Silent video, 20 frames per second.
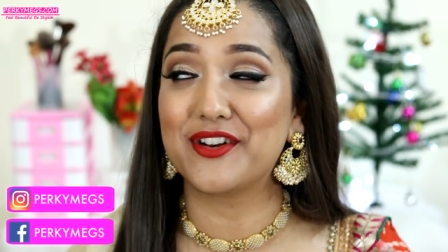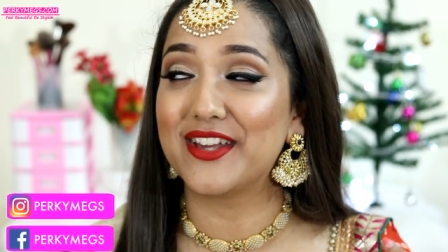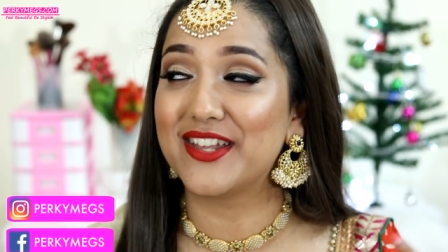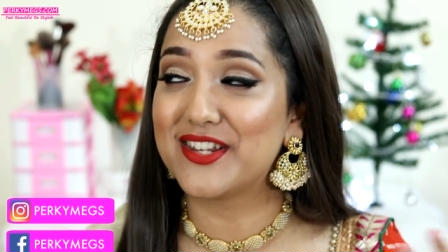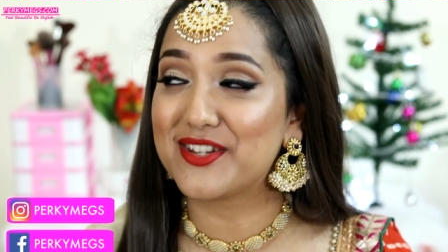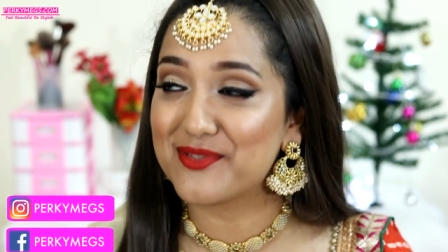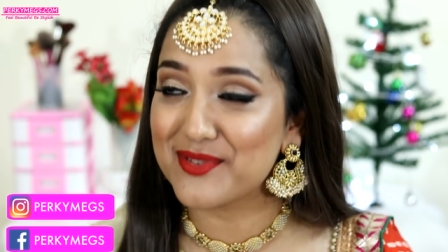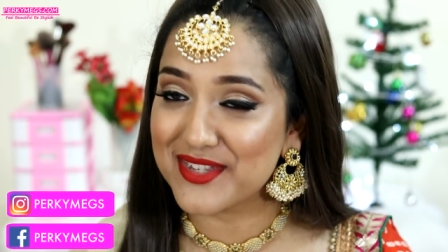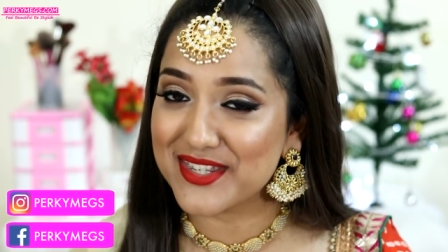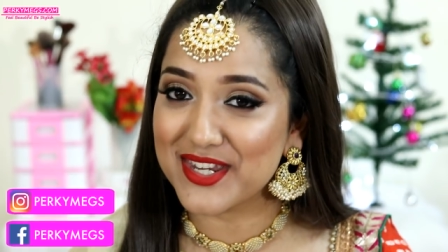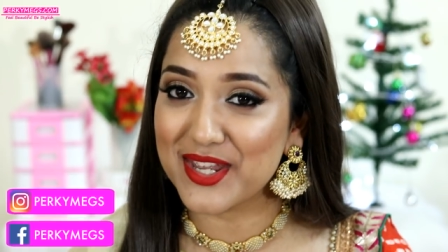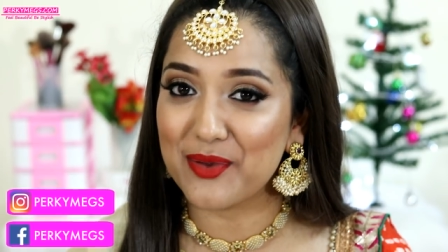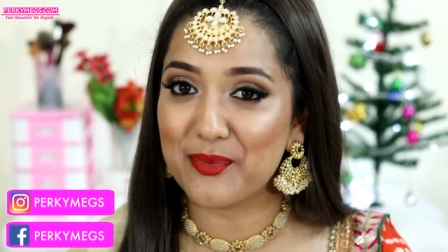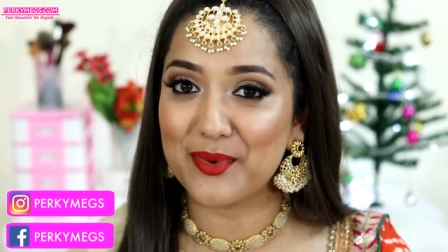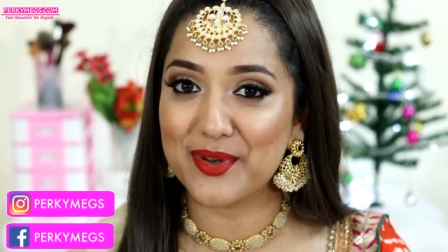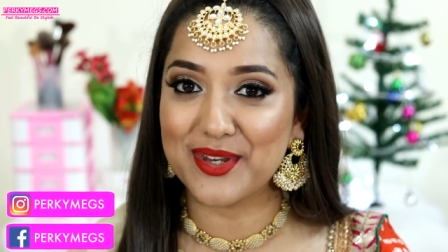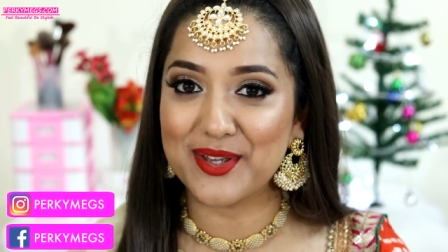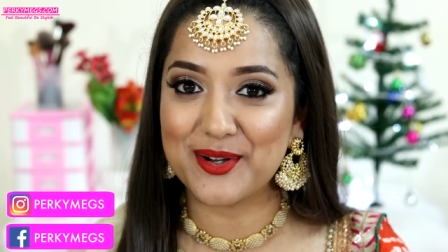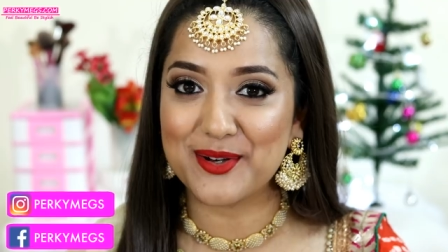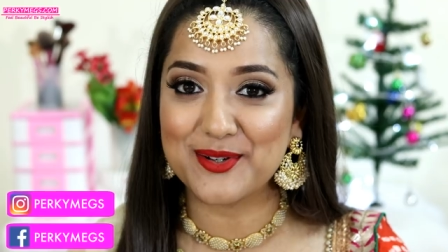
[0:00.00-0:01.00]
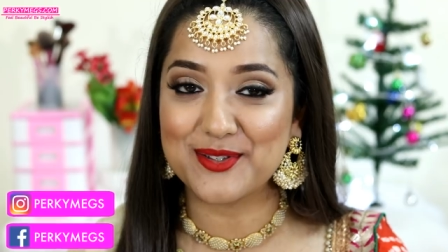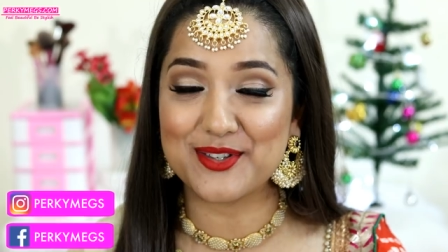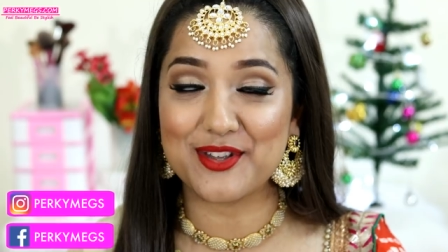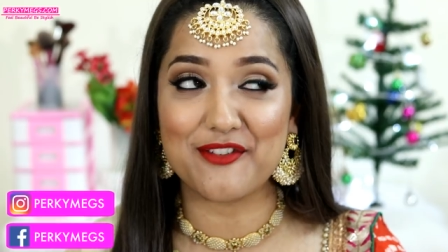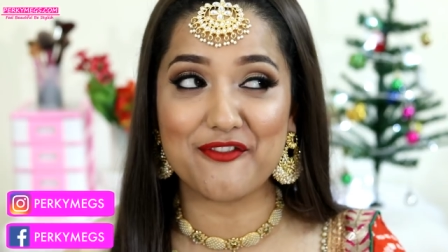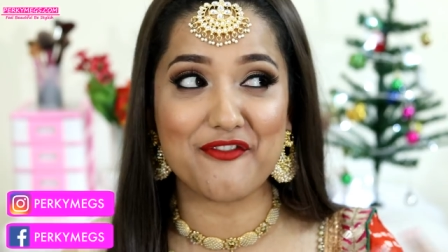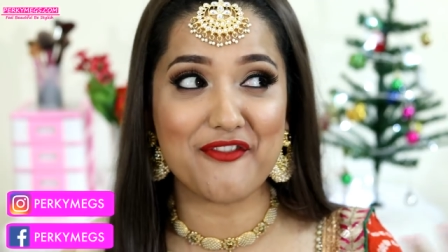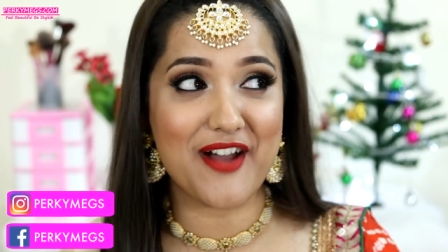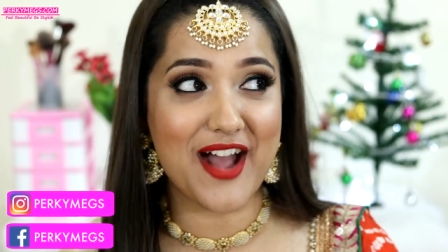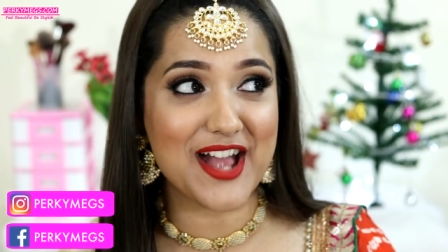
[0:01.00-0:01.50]
interesting videos
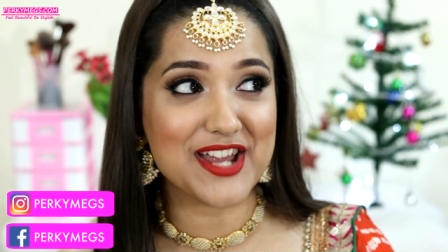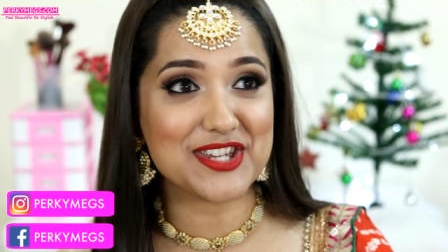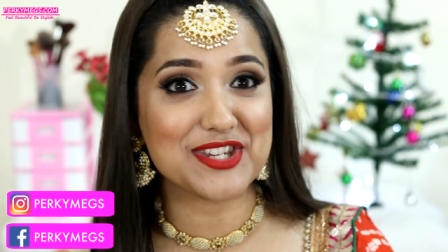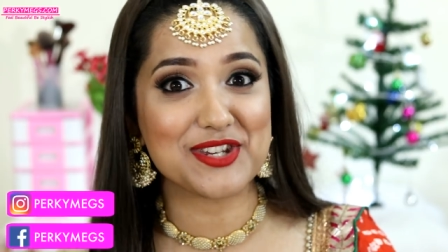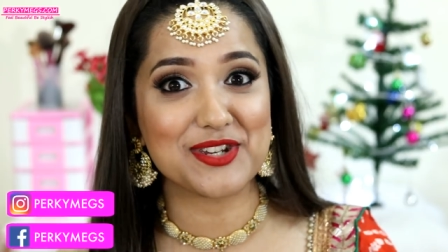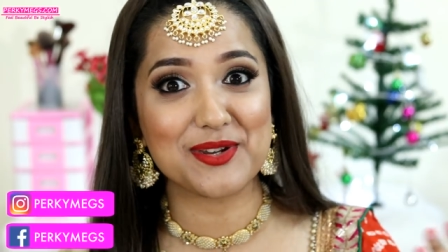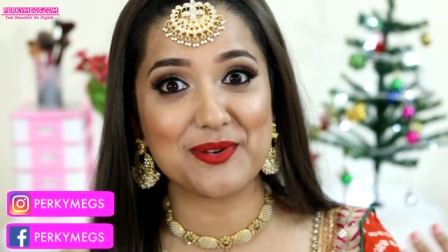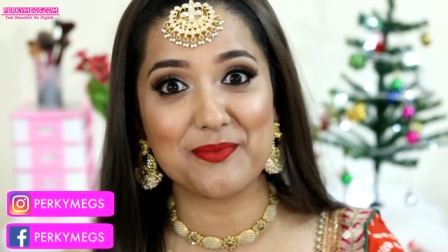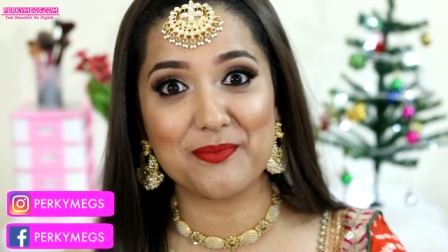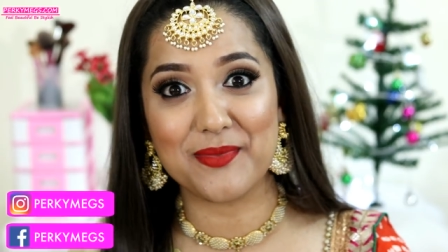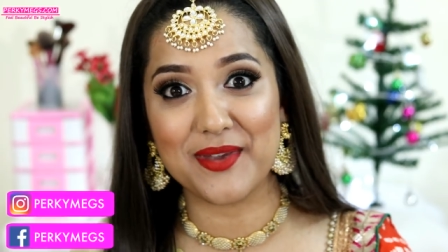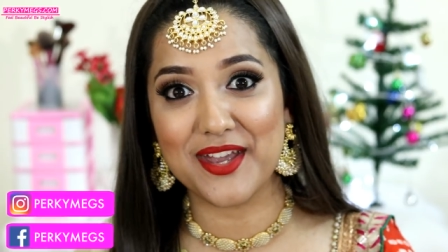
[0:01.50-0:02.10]
on fashion,